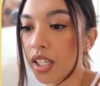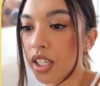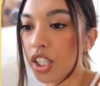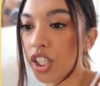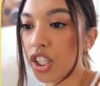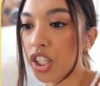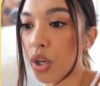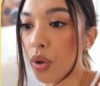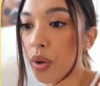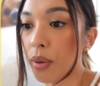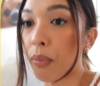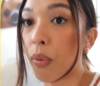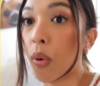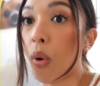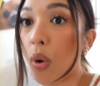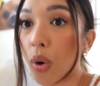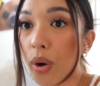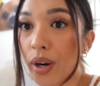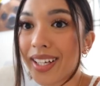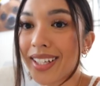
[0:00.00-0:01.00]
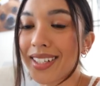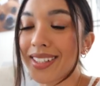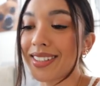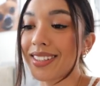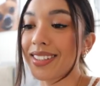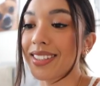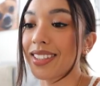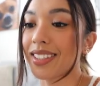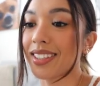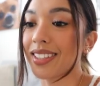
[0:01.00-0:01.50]
you know, important
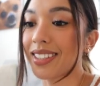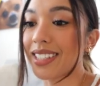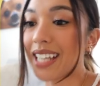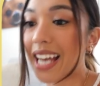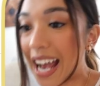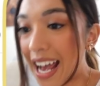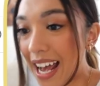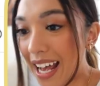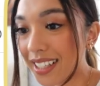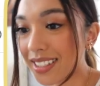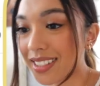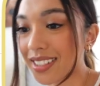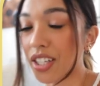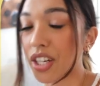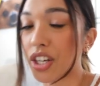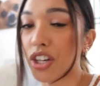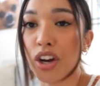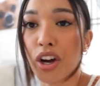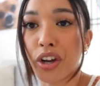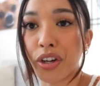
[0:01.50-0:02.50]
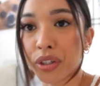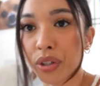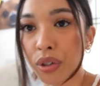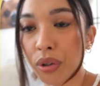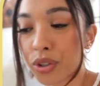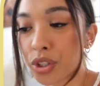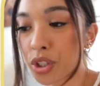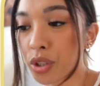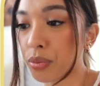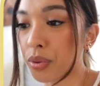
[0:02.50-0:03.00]
tasks,
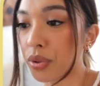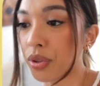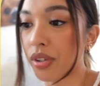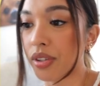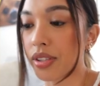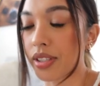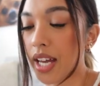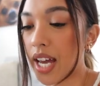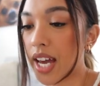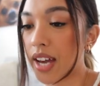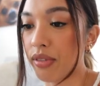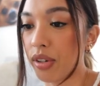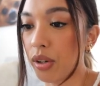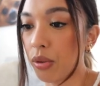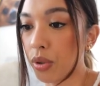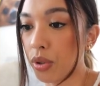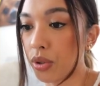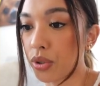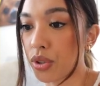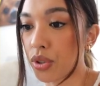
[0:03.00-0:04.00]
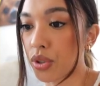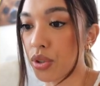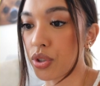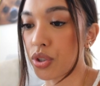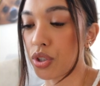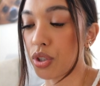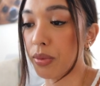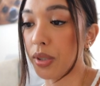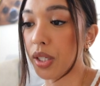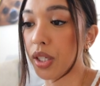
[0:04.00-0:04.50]
non-negotiables that every realtor
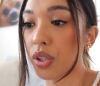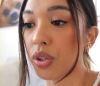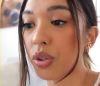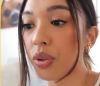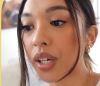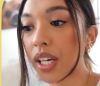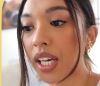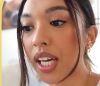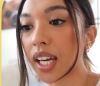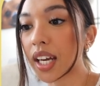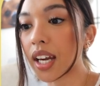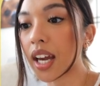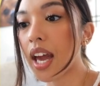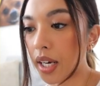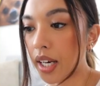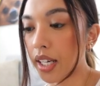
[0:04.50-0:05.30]
should be doing.